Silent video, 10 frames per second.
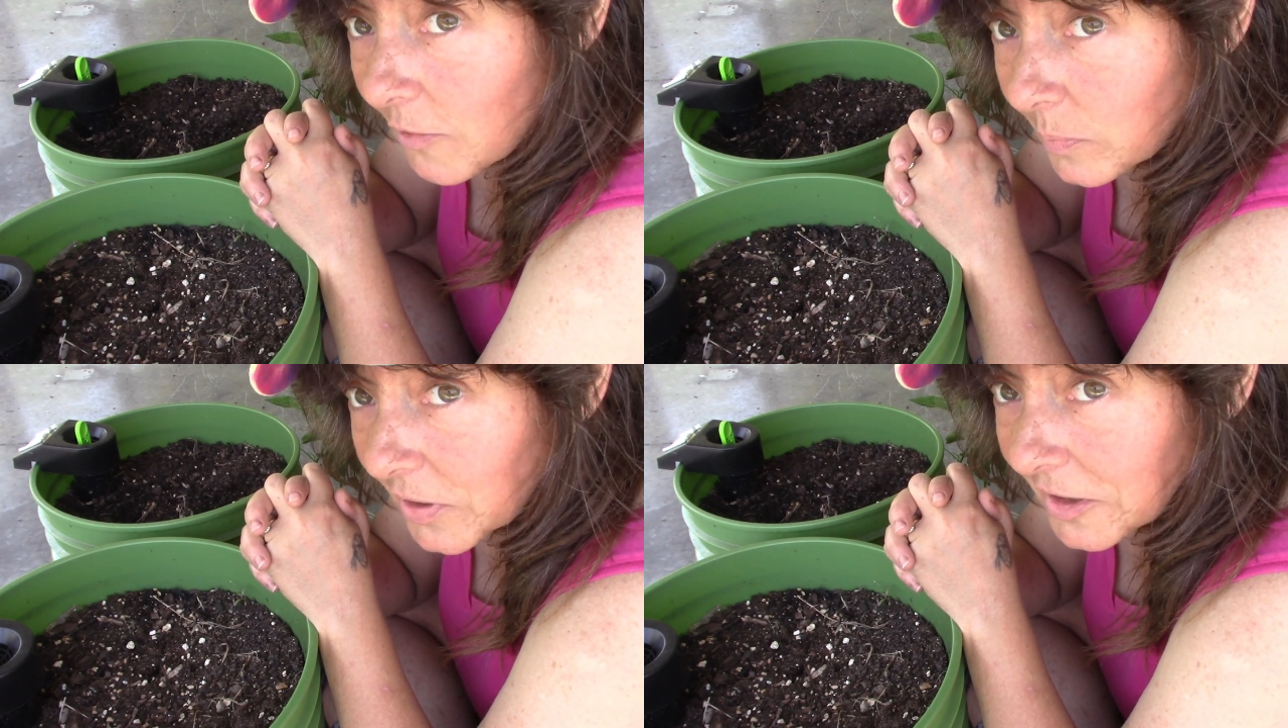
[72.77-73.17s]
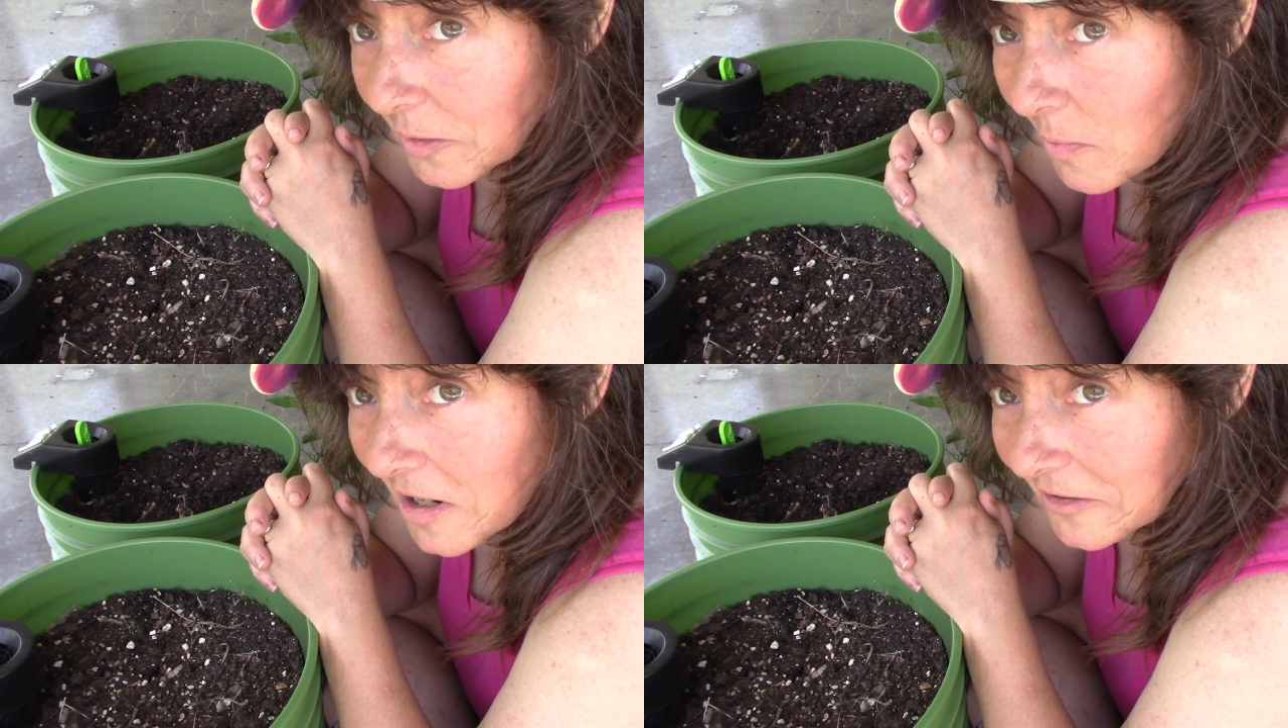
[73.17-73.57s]
plenty
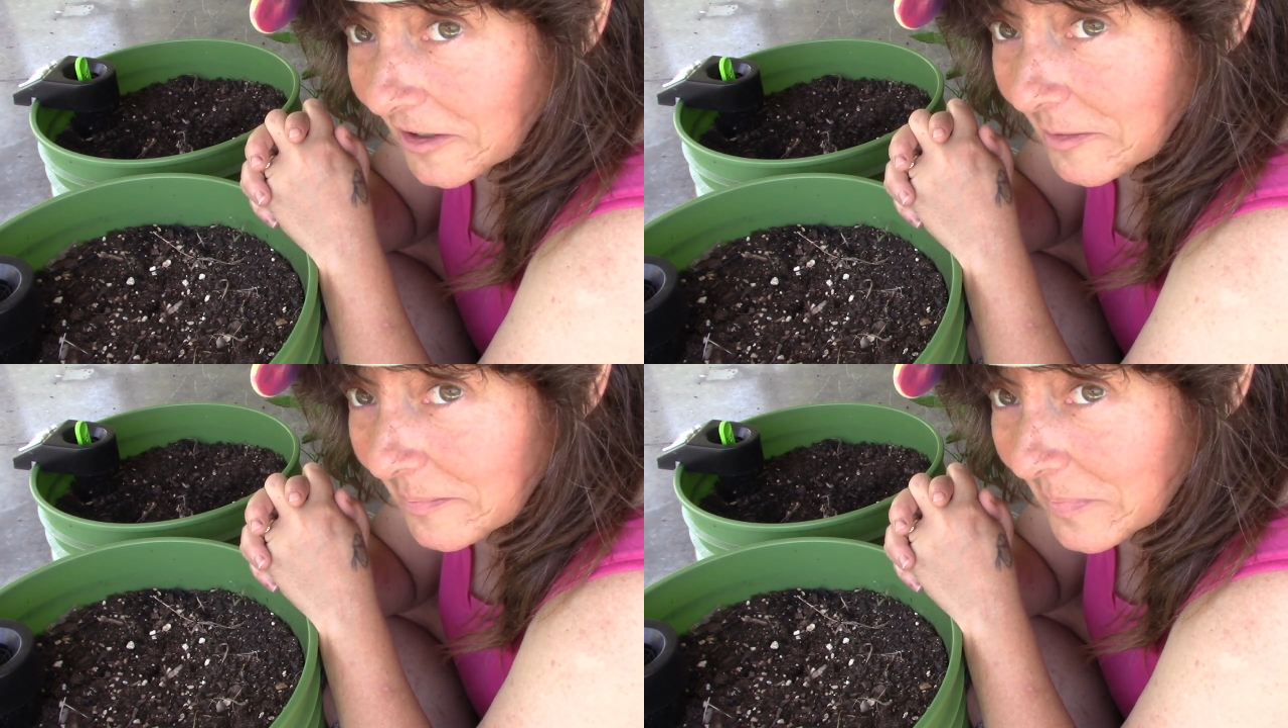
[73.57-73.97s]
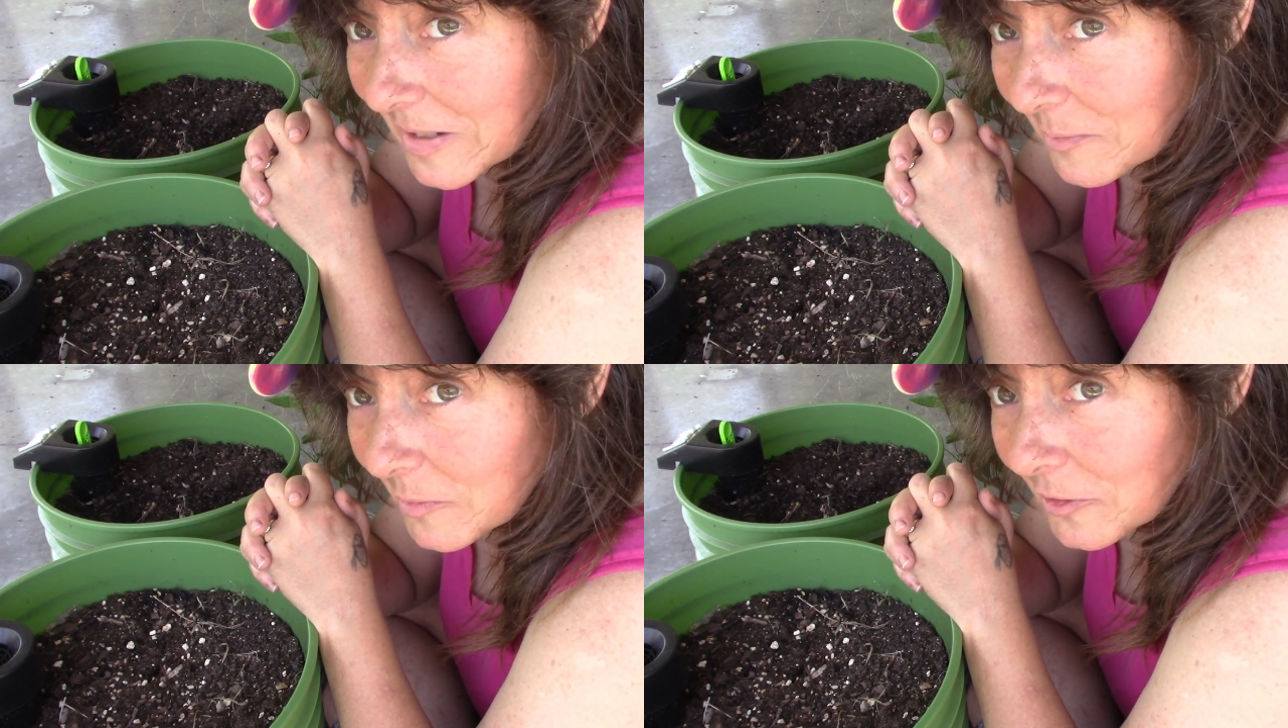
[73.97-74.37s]
of water in them,
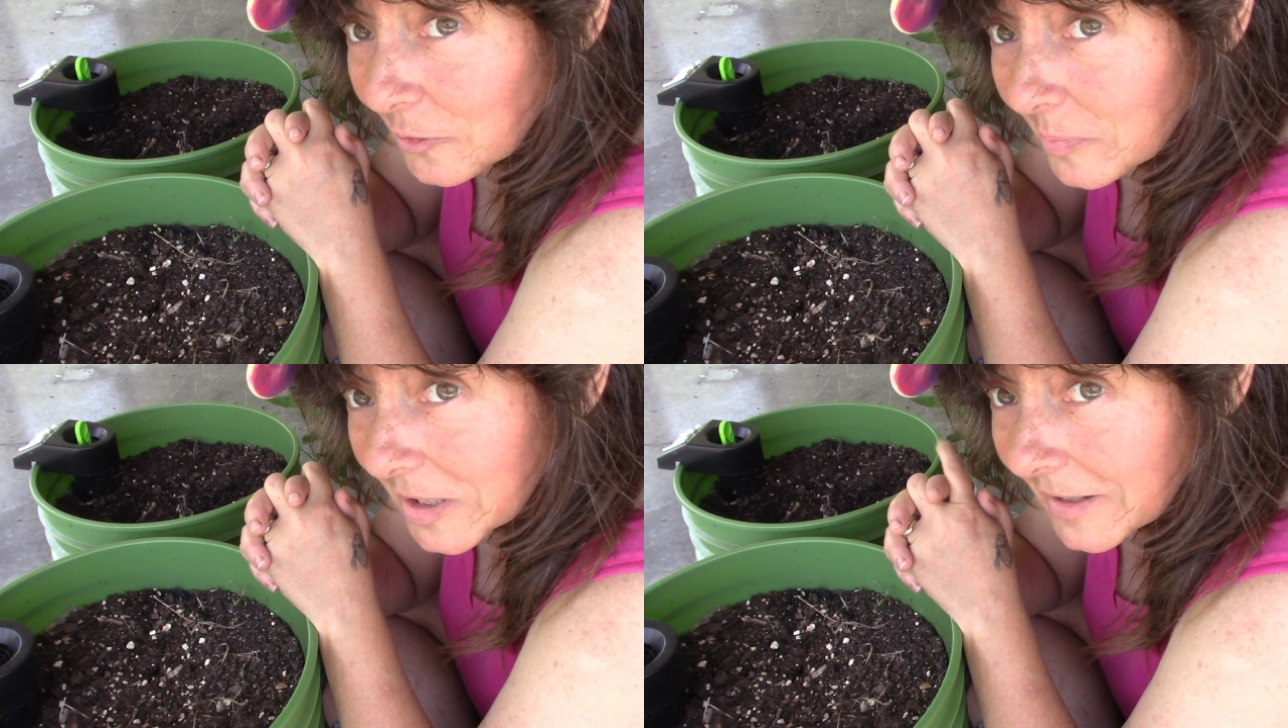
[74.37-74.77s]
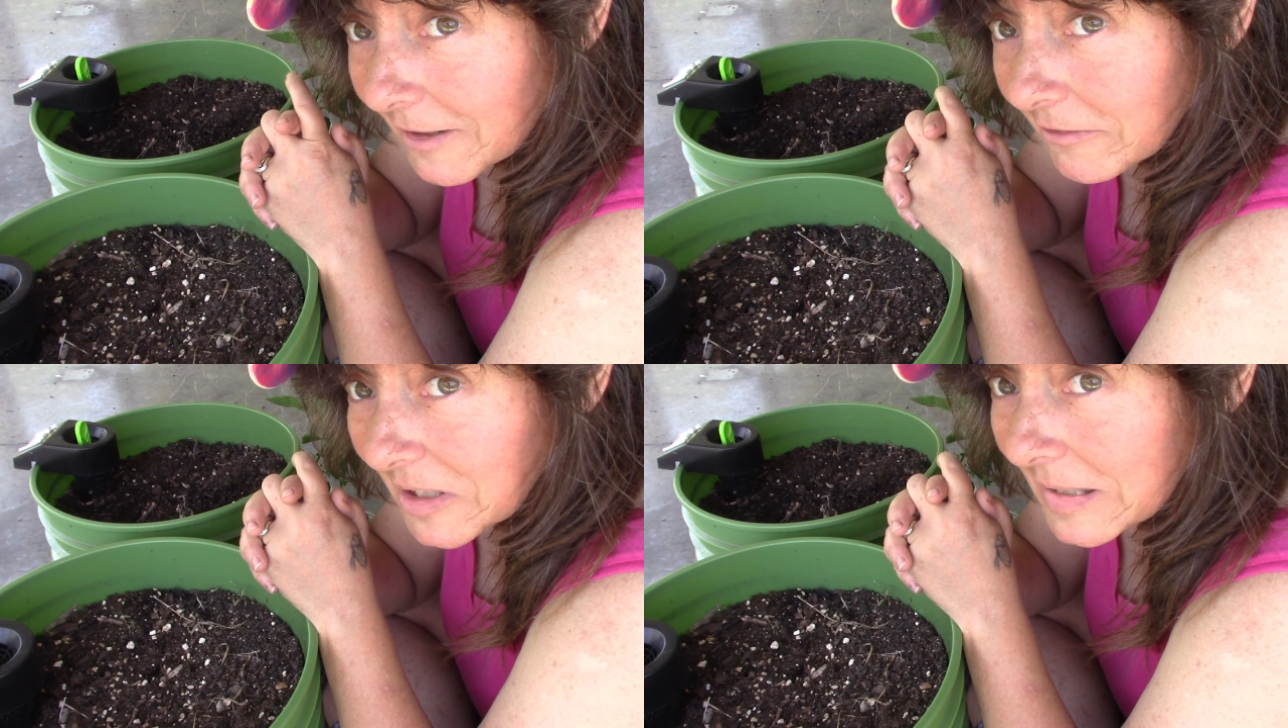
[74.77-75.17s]
make them a little bit
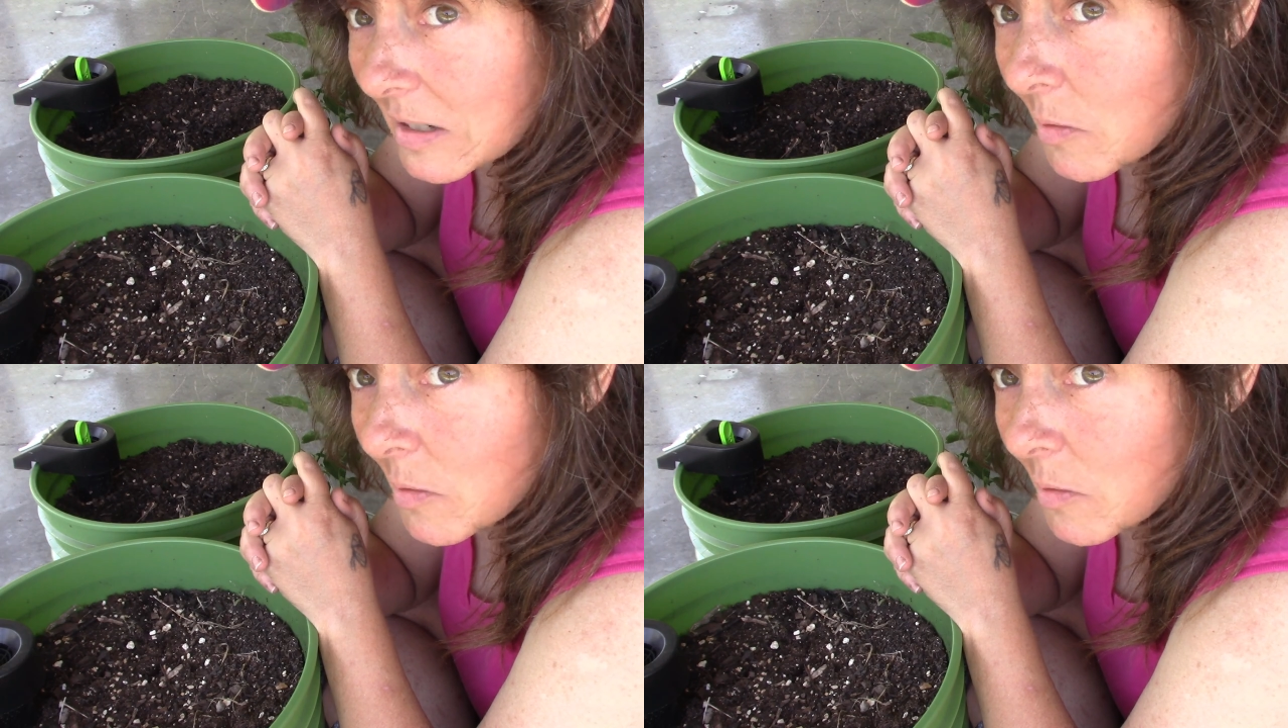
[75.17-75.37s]
heavy.